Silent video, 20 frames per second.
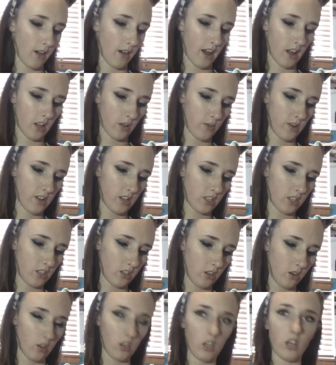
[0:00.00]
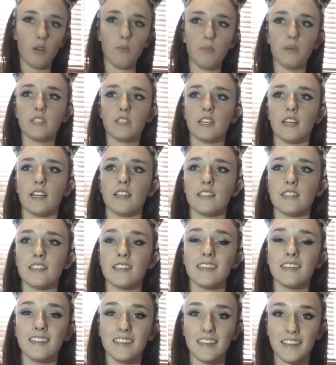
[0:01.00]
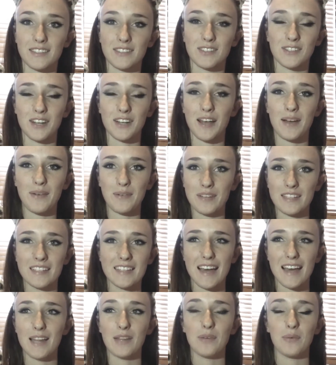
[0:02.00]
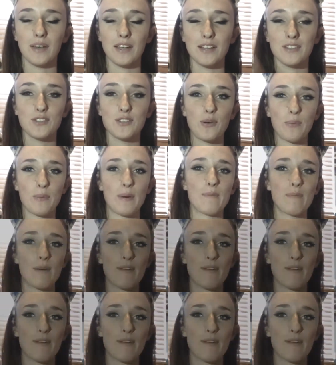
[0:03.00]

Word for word: Halloween snow globe since yesterday was Halloween. Don't mind